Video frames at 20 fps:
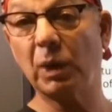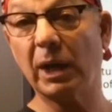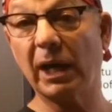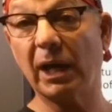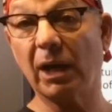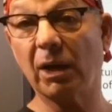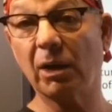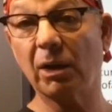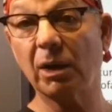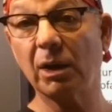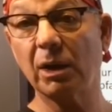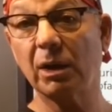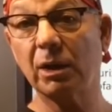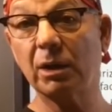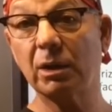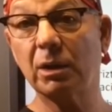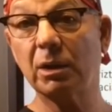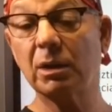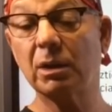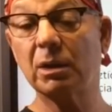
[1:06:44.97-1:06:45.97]
that
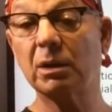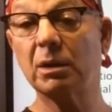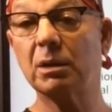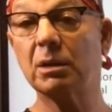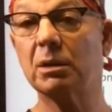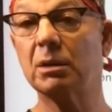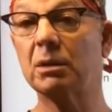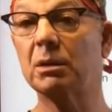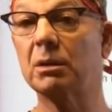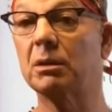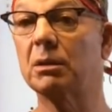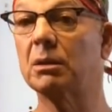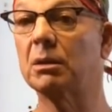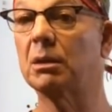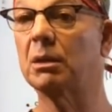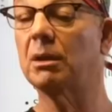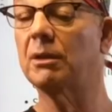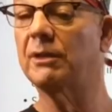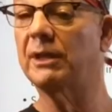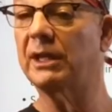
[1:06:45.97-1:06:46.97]
length and
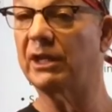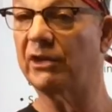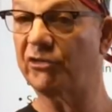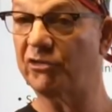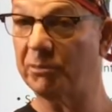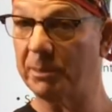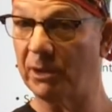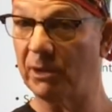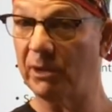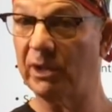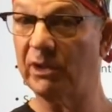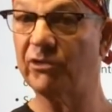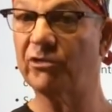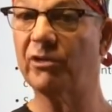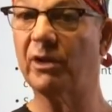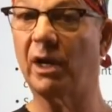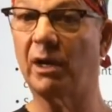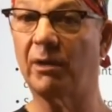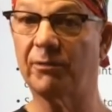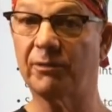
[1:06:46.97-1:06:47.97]
thickness
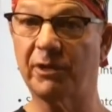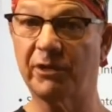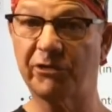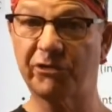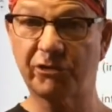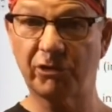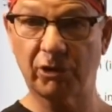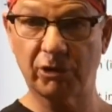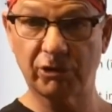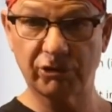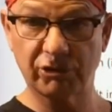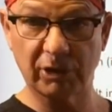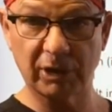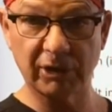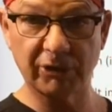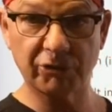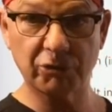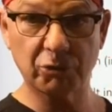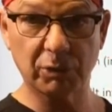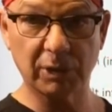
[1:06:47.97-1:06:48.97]
either on the
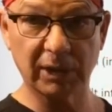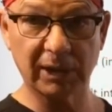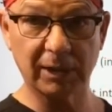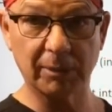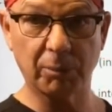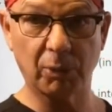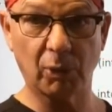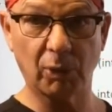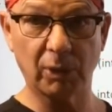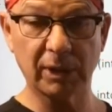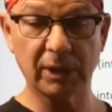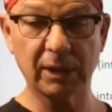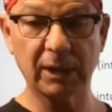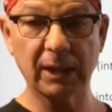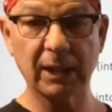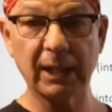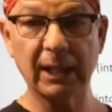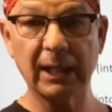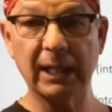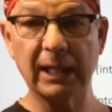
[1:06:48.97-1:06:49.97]
surface of the bone,
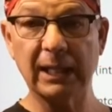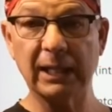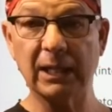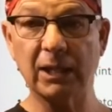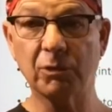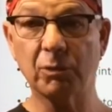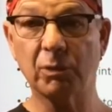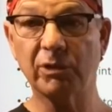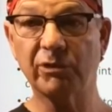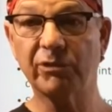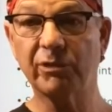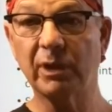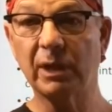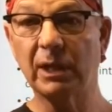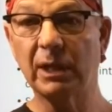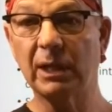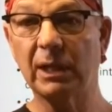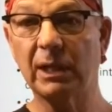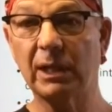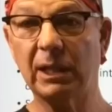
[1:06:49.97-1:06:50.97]
or even more
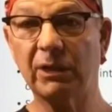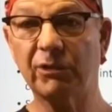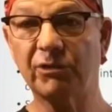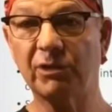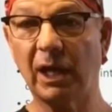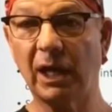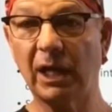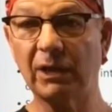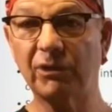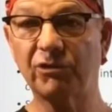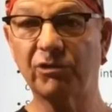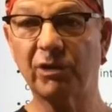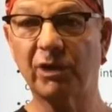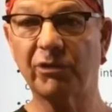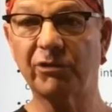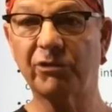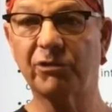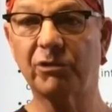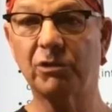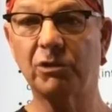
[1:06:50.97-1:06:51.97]
constrained
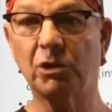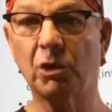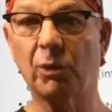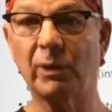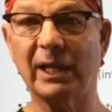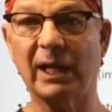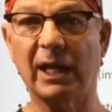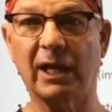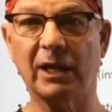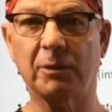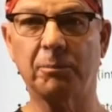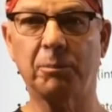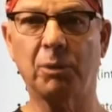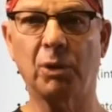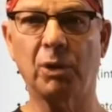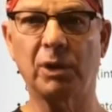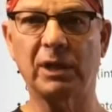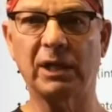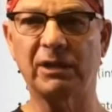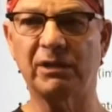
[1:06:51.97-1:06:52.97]
is if you're trying to put
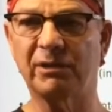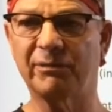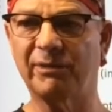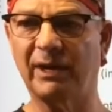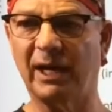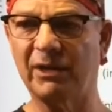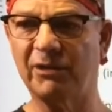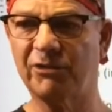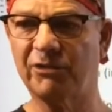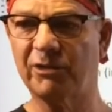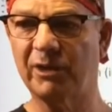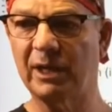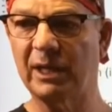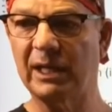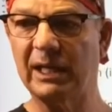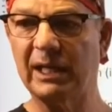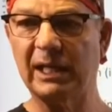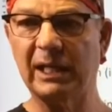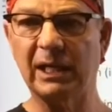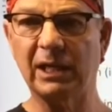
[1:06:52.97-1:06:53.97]
it into the center of
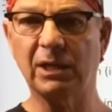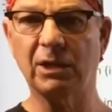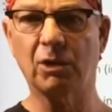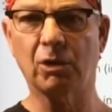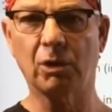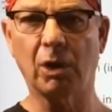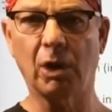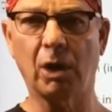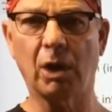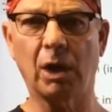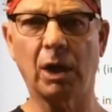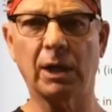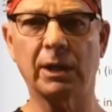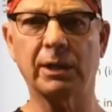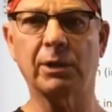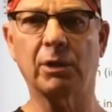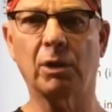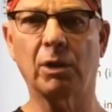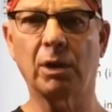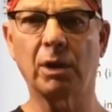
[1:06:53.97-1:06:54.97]
the bone.
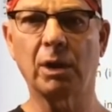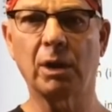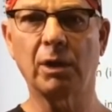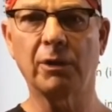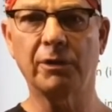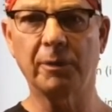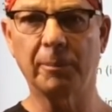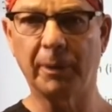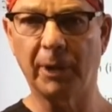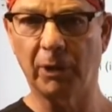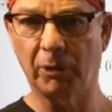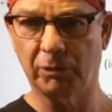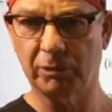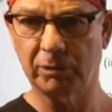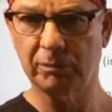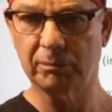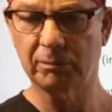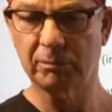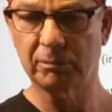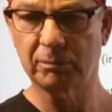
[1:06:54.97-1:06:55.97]
So
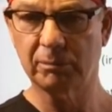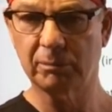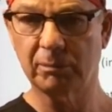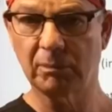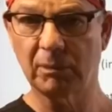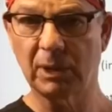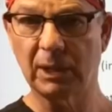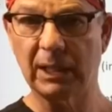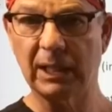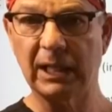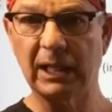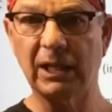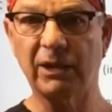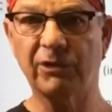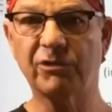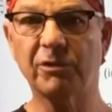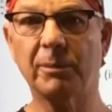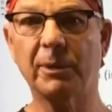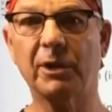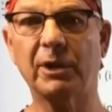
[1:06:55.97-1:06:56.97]
our
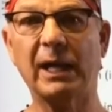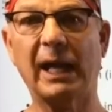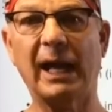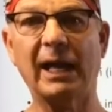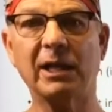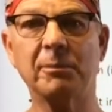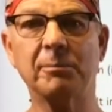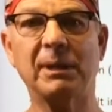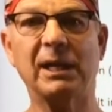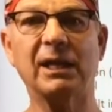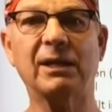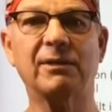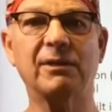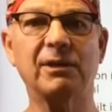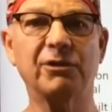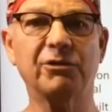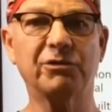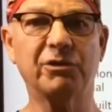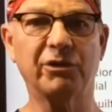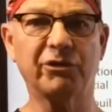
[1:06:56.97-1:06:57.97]
current devices
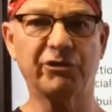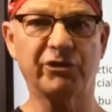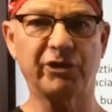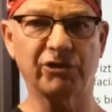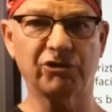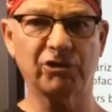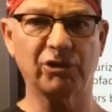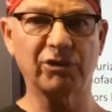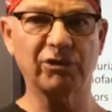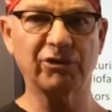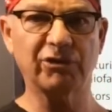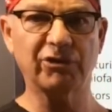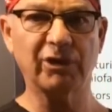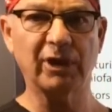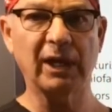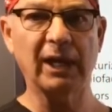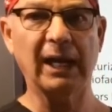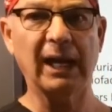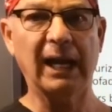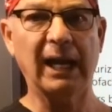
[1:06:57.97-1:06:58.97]
are still not
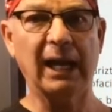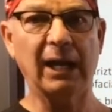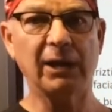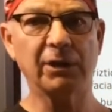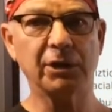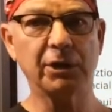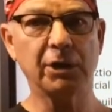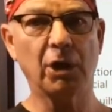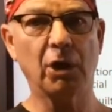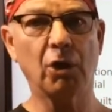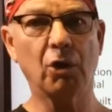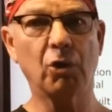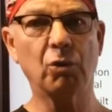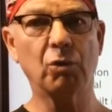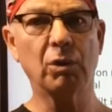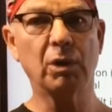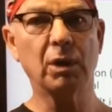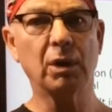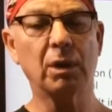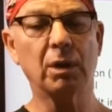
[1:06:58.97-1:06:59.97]
fully
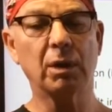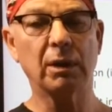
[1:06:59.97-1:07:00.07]
miniaturized.